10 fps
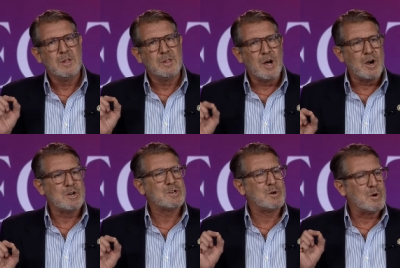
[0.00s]

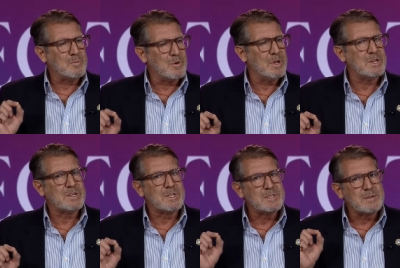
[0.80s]
large
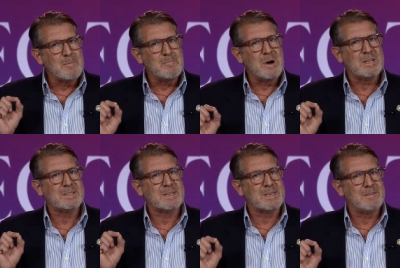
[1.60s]
corporations must